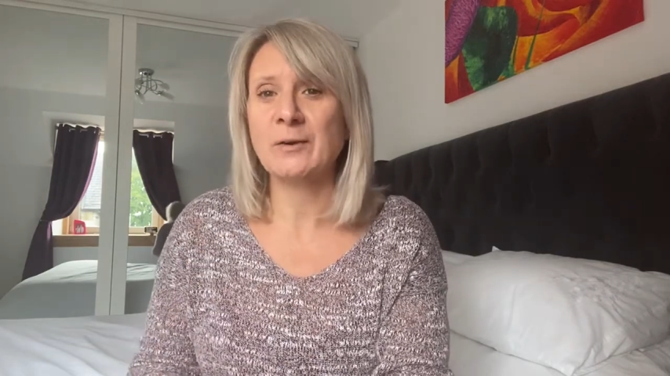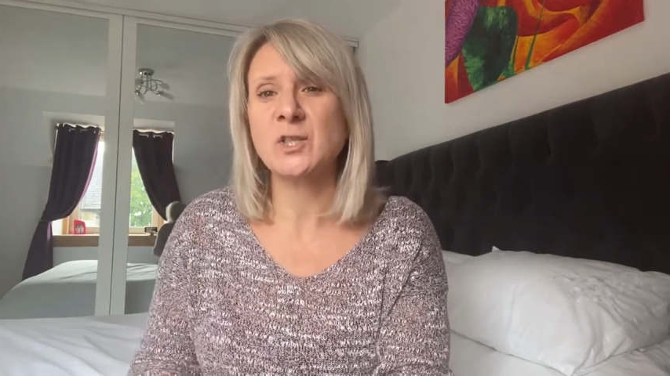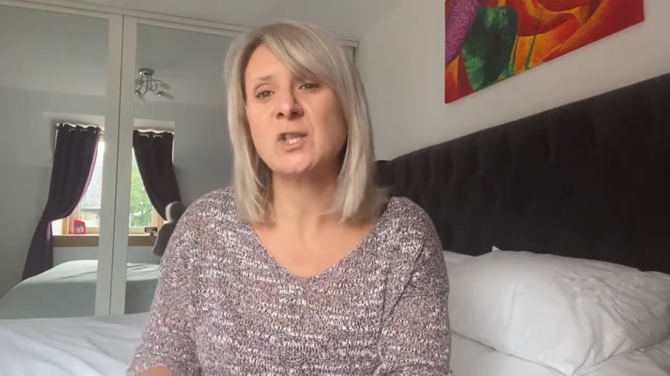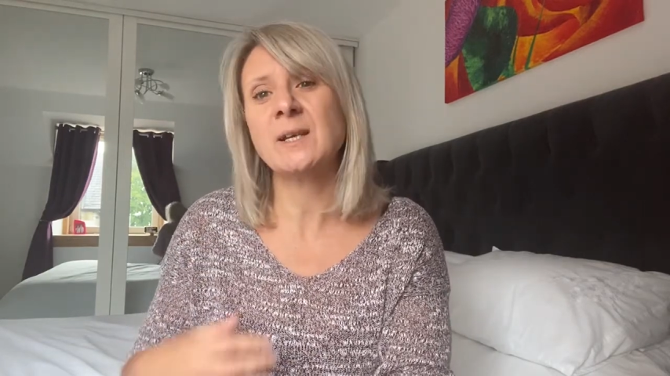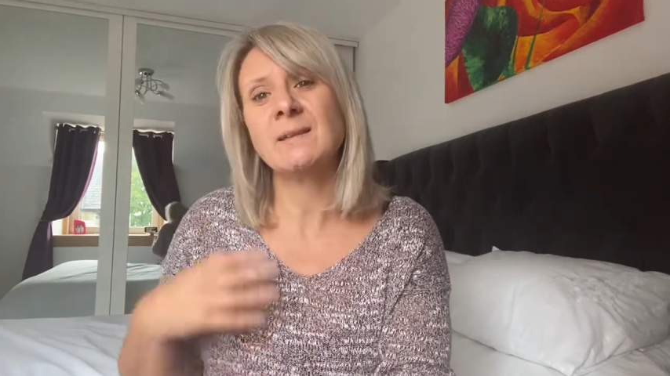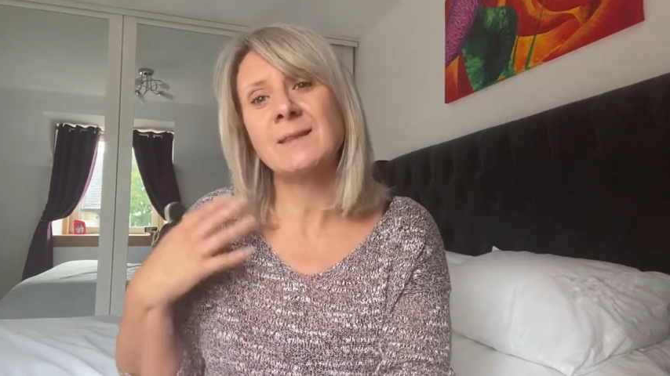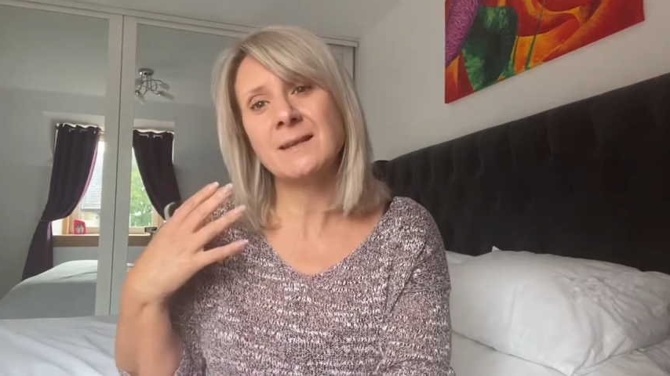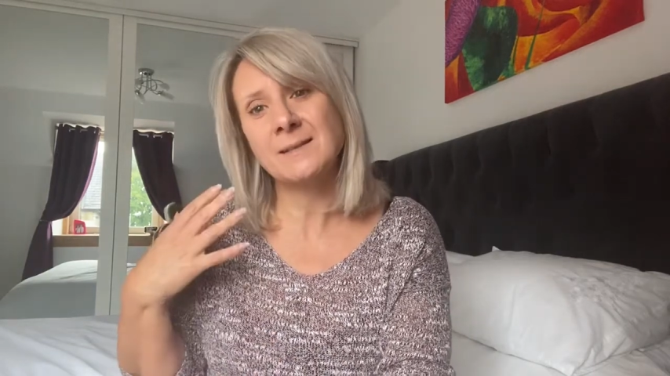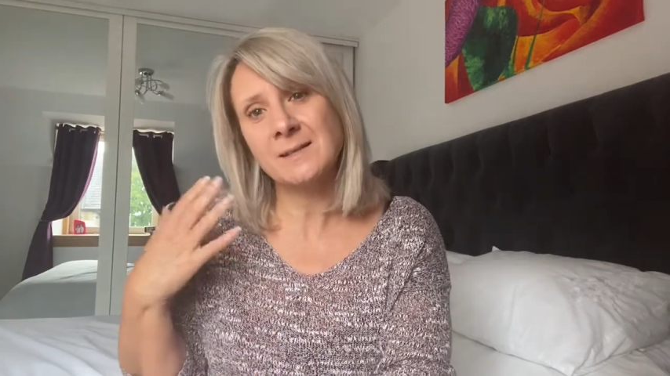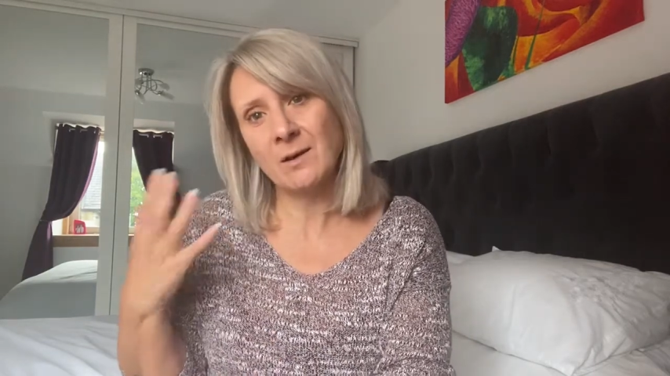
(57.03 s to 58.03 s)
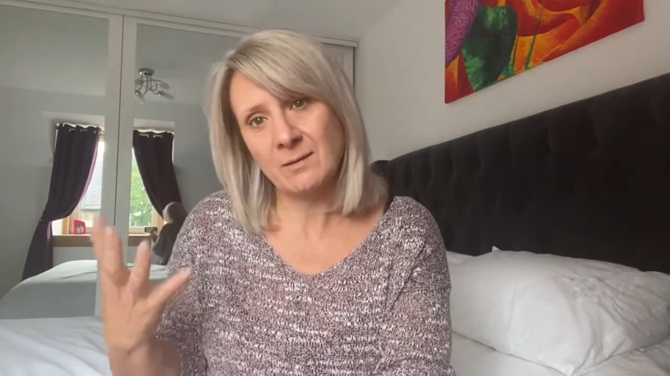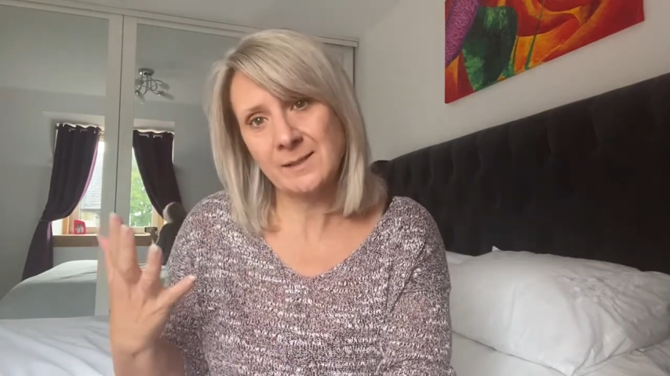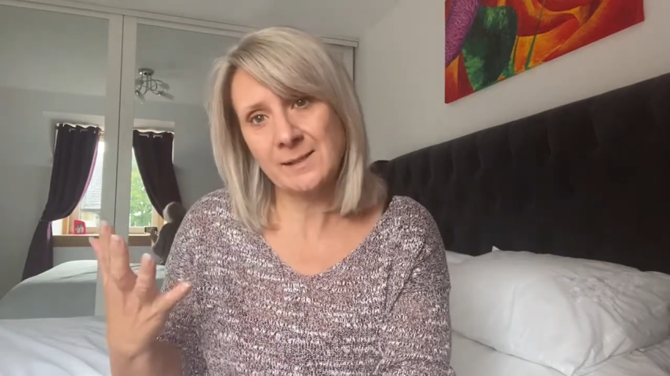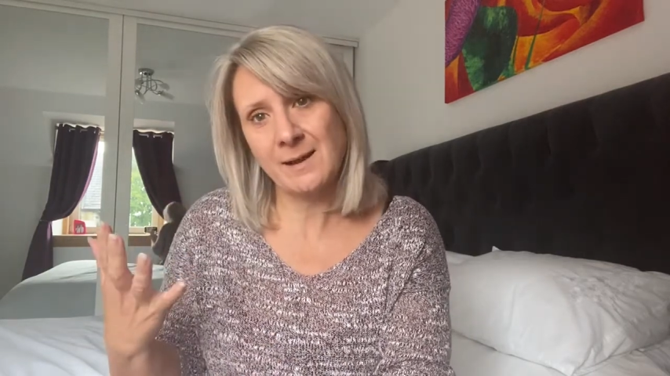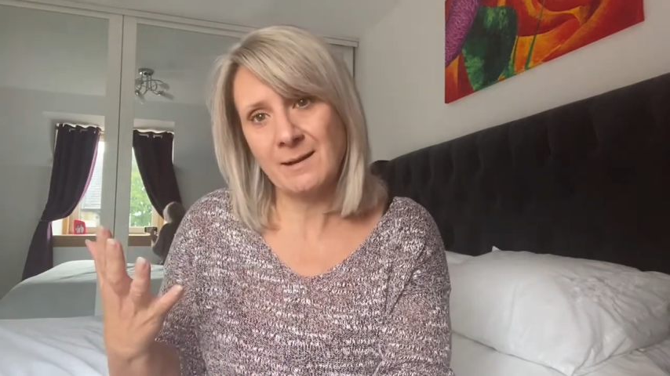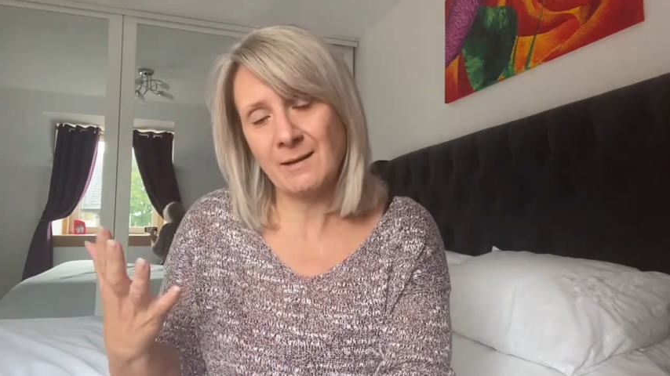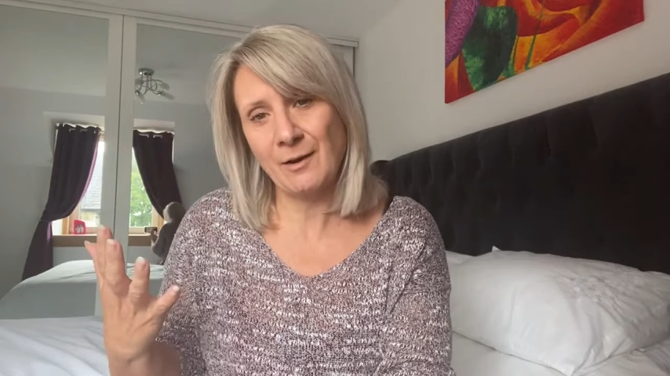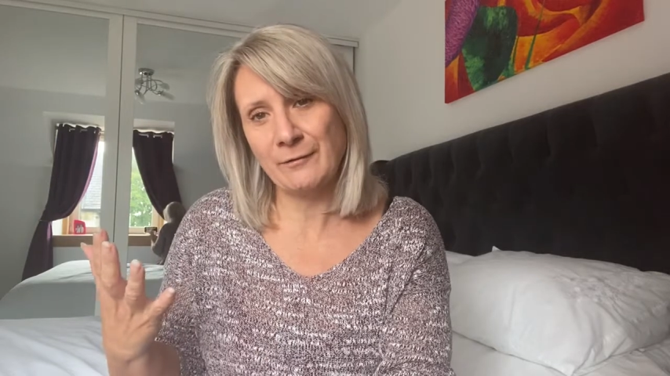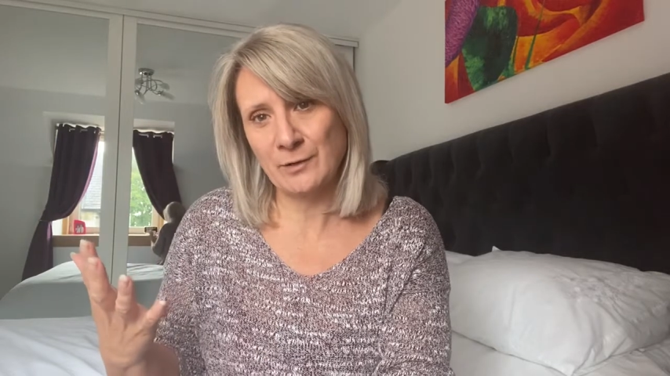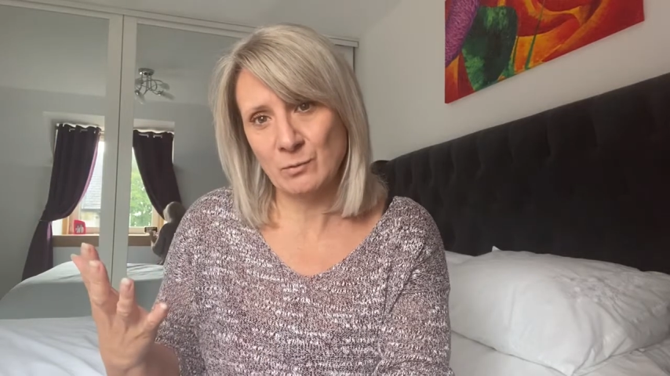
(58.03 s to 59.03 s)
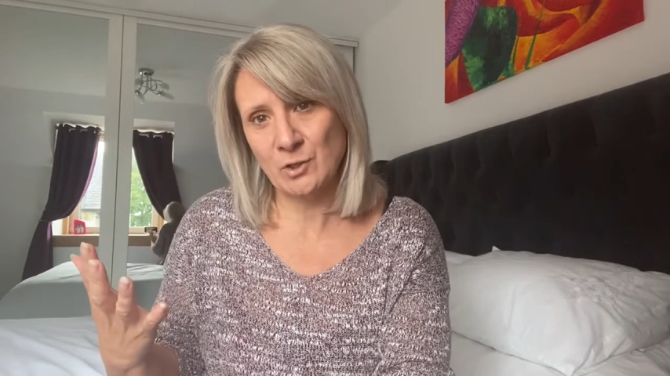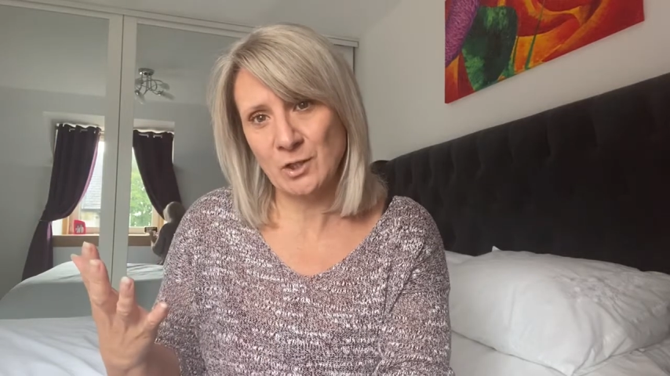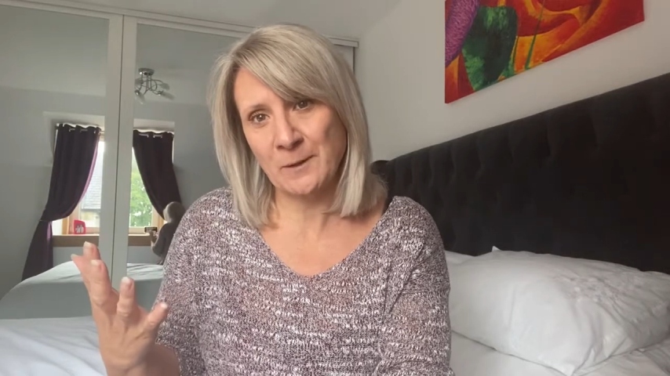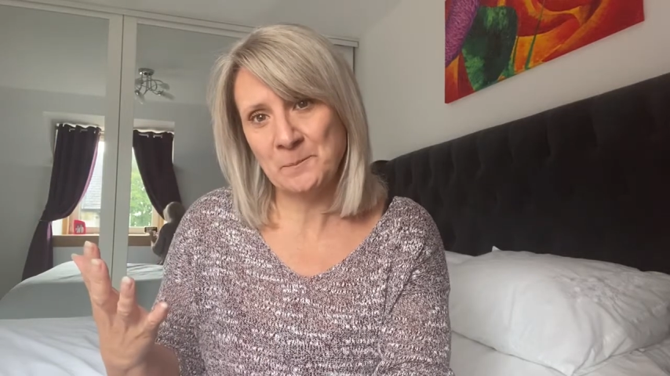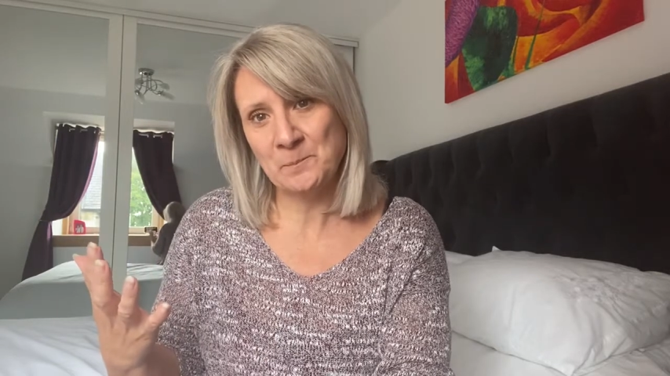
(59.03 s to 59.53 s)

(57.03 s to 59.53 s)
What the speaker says: and she can then start seeing a future.